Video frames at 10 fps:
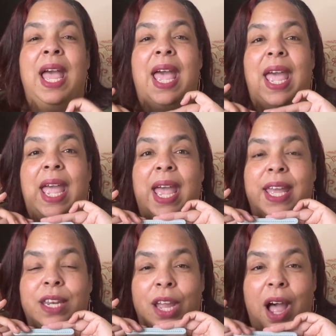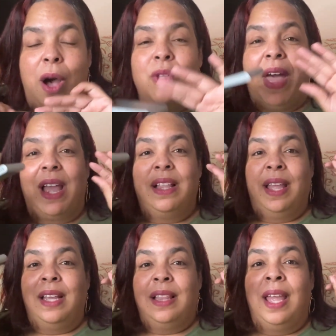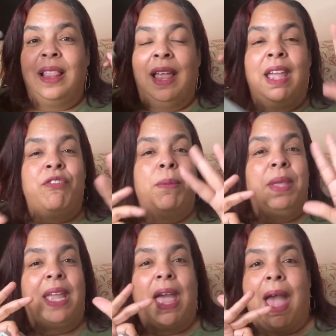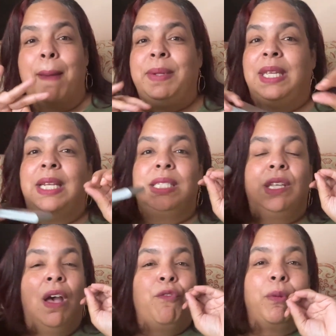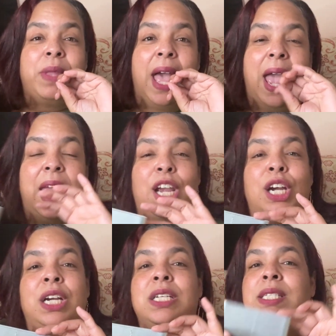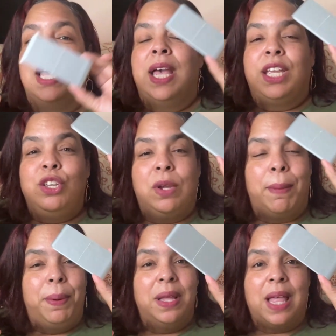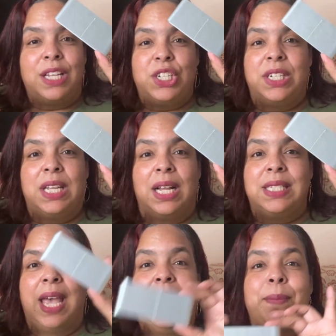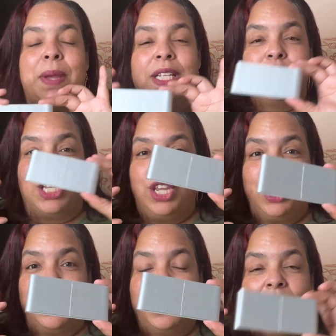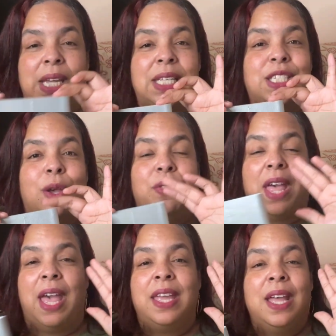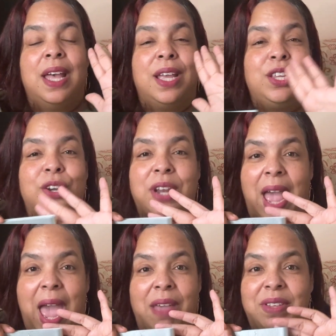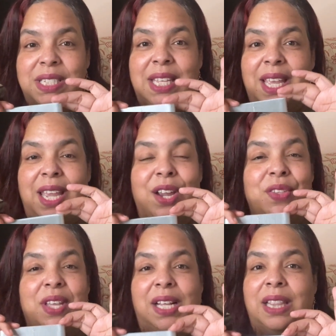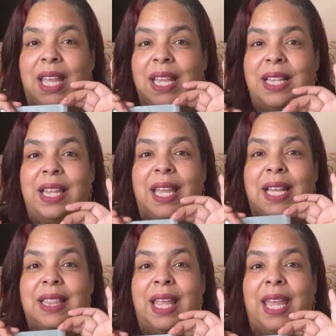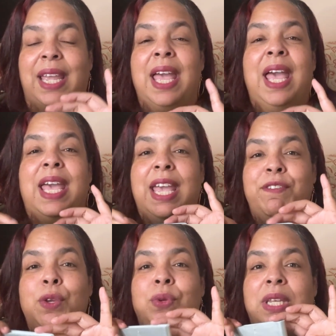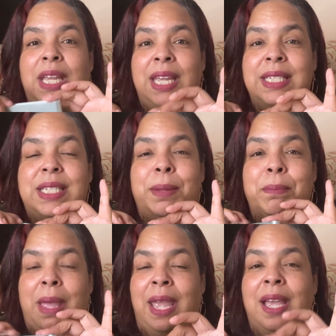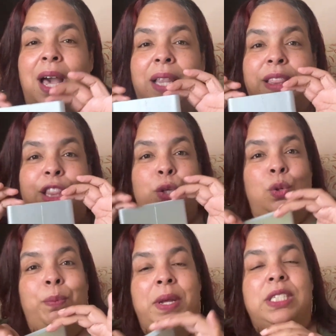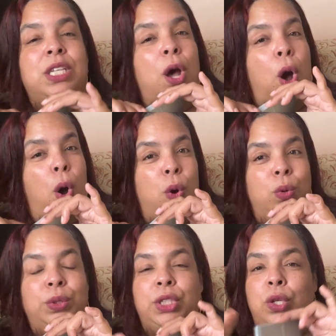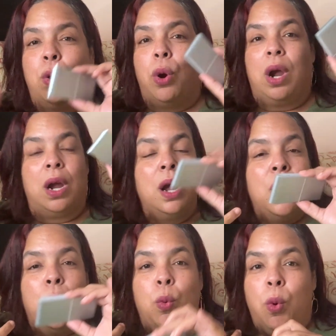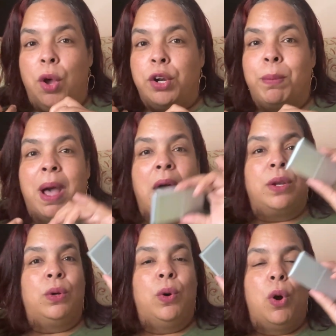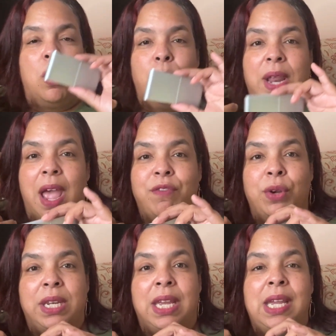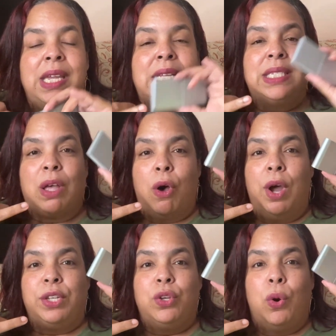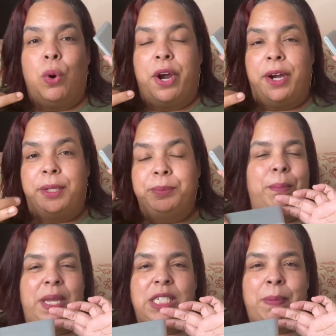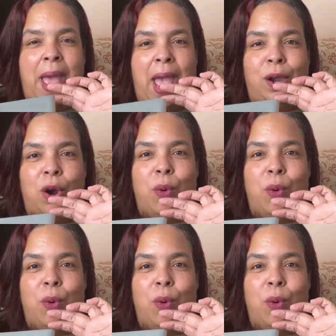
and all that clank, clank, clank from the cabinets, from the hangers, you can pull out your duct tape and secure things so that you're not having to hear the clank, clank, clank. If you need to make a loop to hold your water bottle or whatever it is on your beach bag or